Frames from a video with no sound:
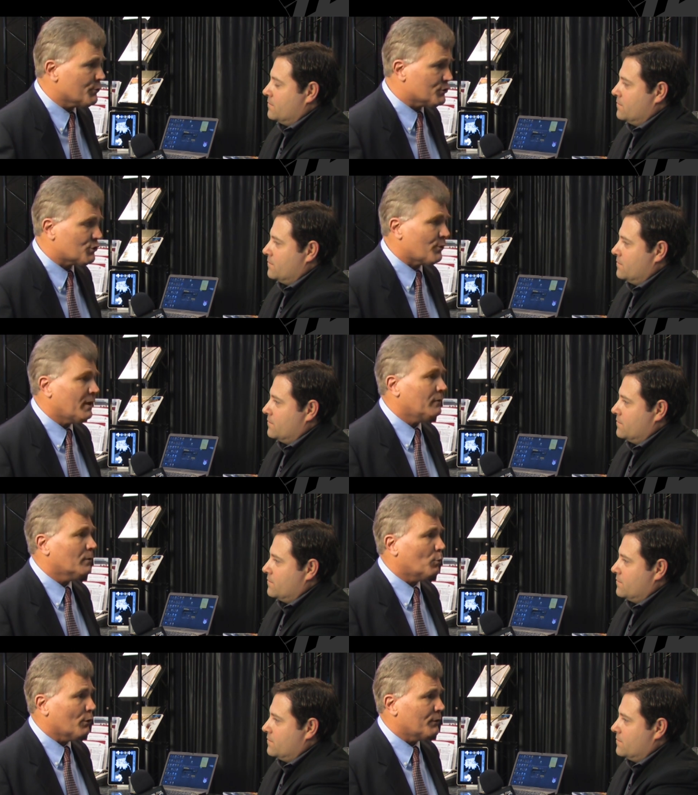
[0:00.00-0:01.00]
Speaker 1: the screen, the
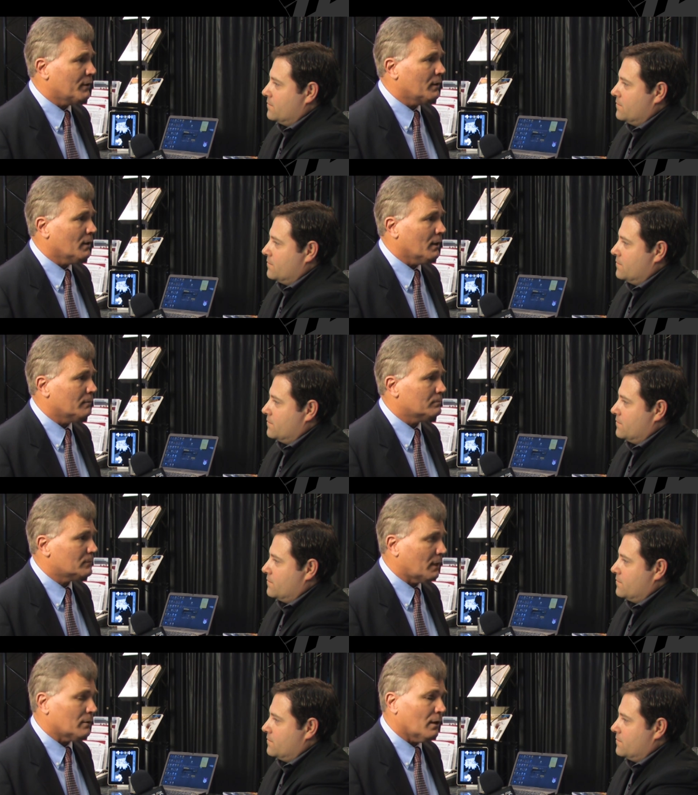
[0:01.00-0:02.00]
more the
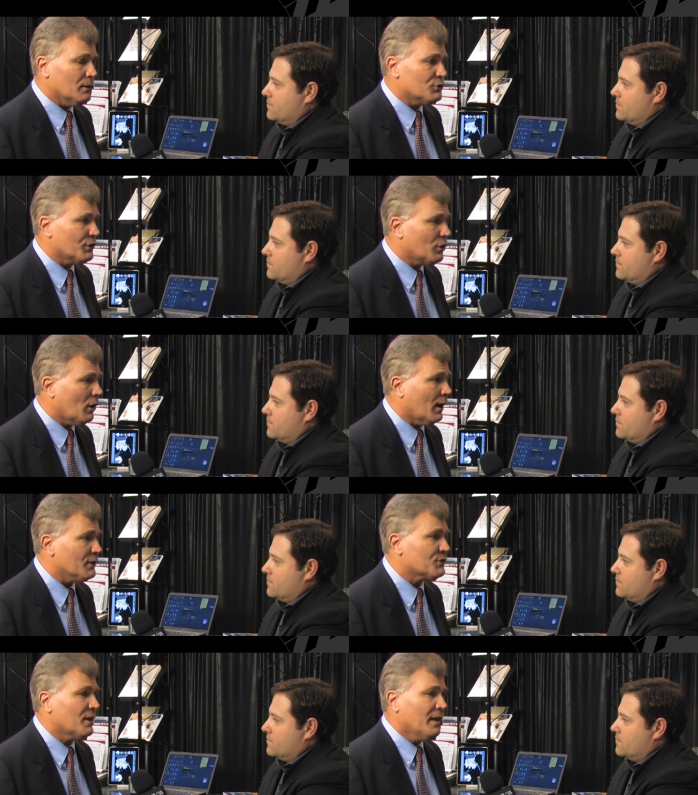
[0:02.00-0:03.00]
technology
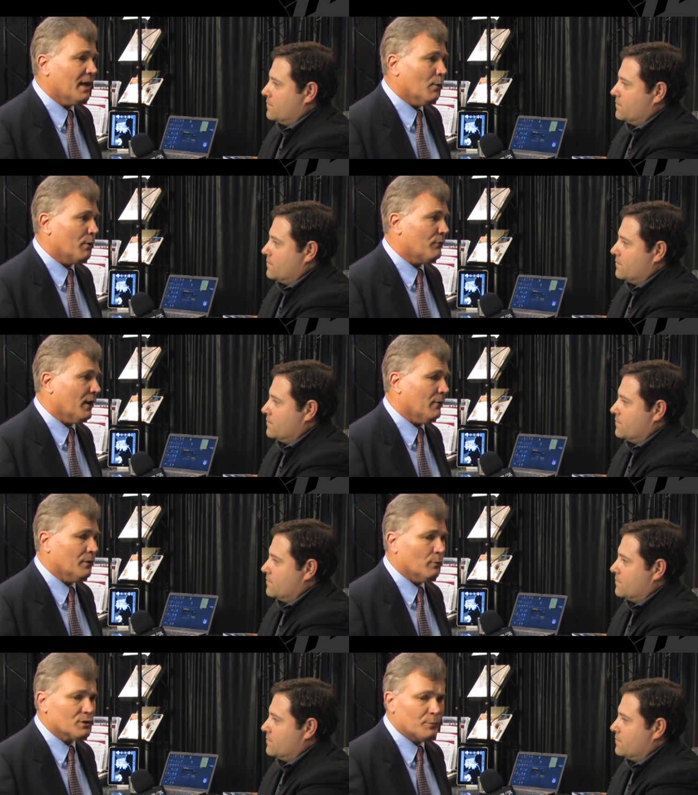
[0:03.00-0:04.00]
cost. And we found that
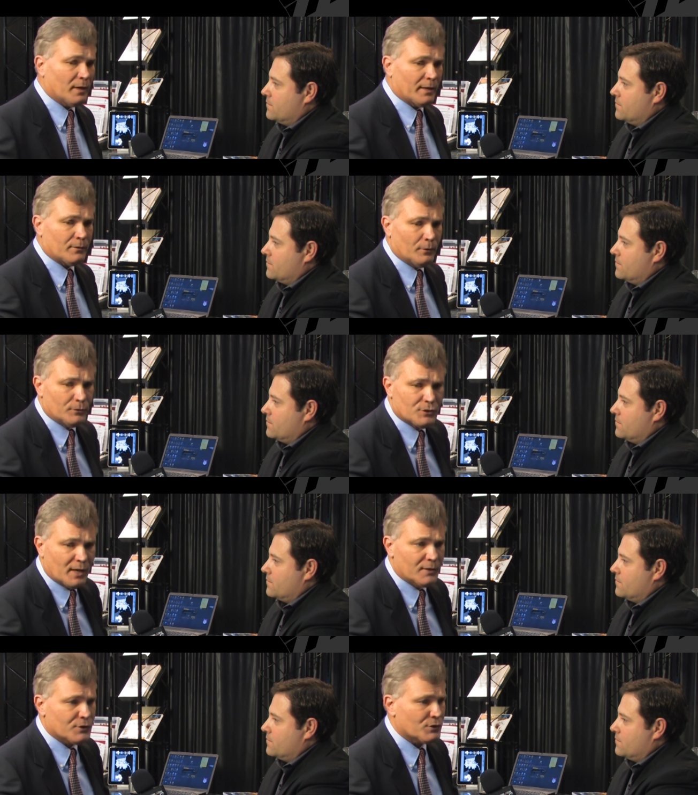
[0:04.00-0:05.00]
once we got to
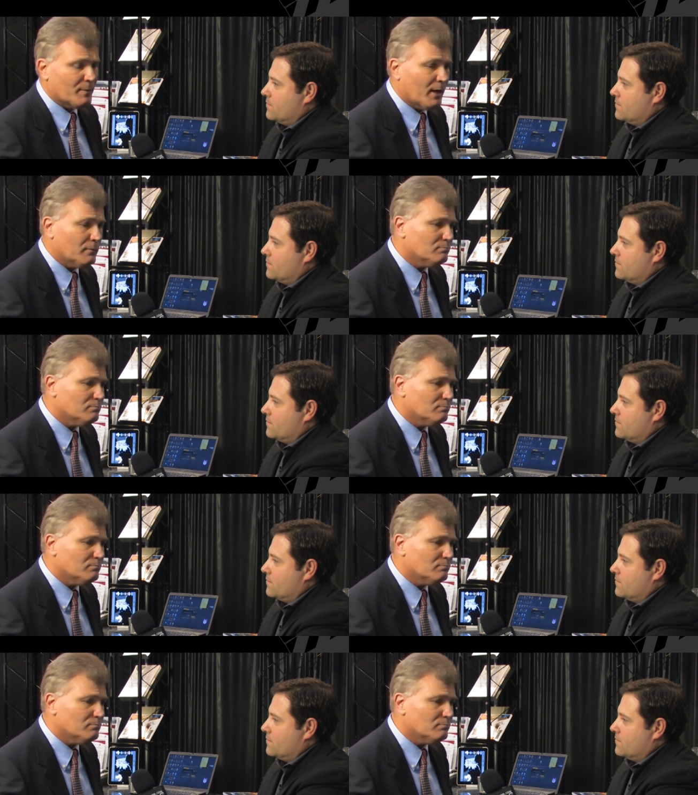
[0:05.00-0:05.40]
sizes about